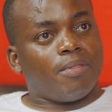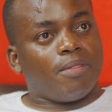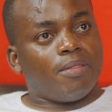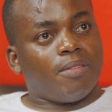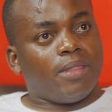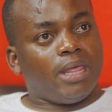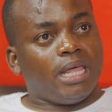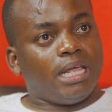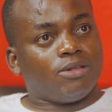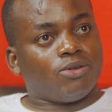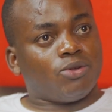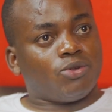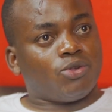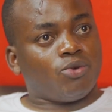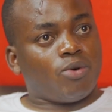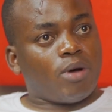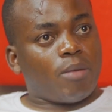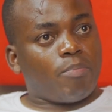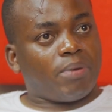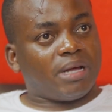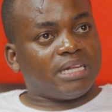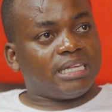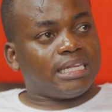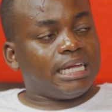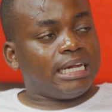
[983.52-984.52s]
There's also a
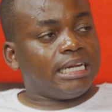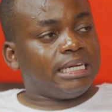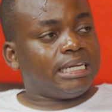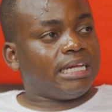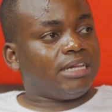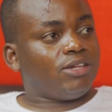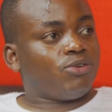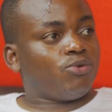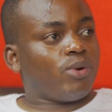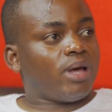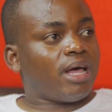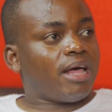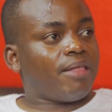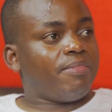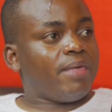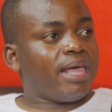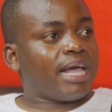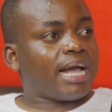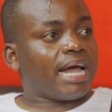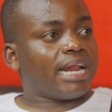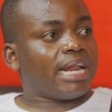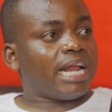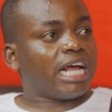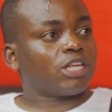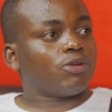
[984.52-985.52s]
percentage where they
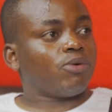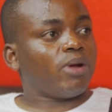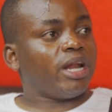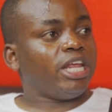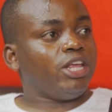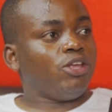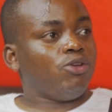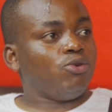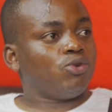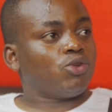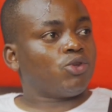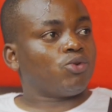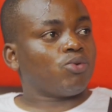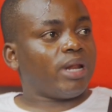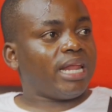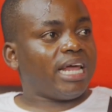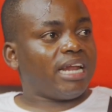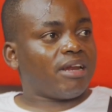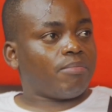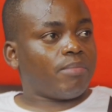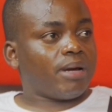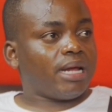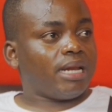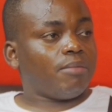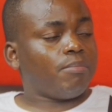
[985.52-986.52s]
can actually use to
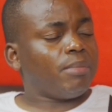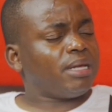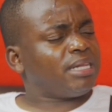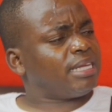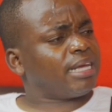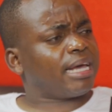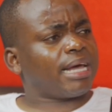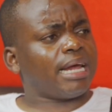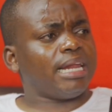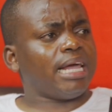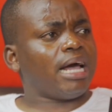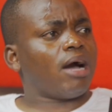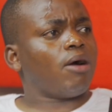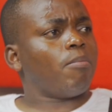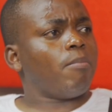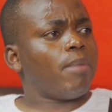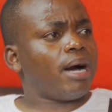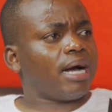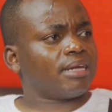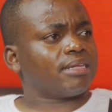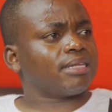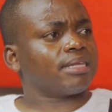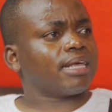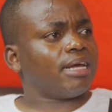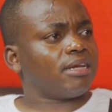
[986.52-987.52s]
lend money. Basically, how
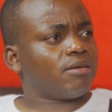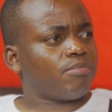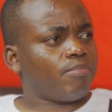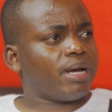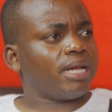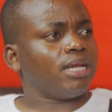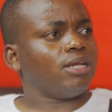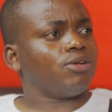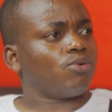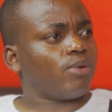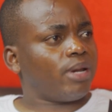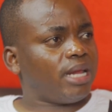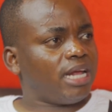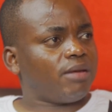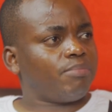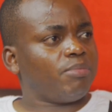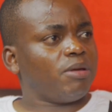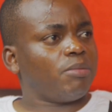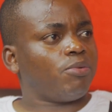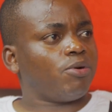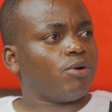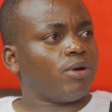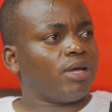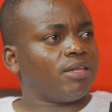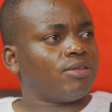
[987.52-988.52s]
banks get money to lend
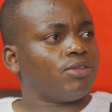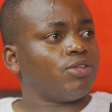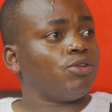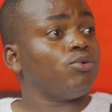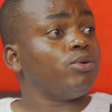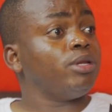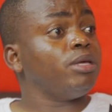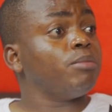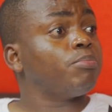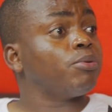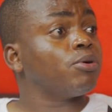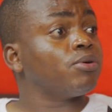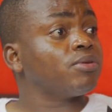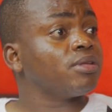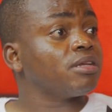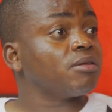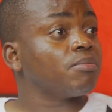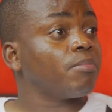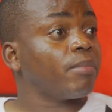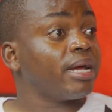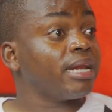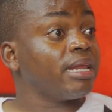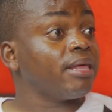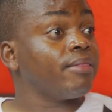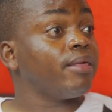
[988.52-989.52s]
people is you deposit
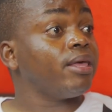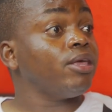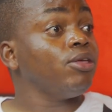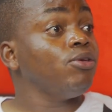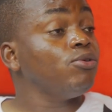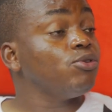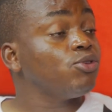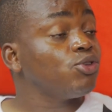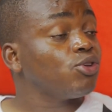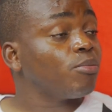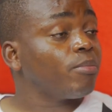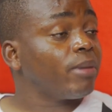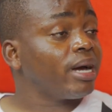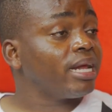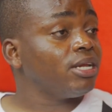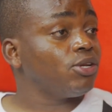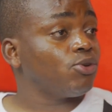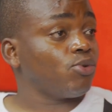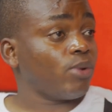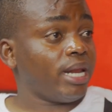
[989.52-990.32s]
money, they use your money to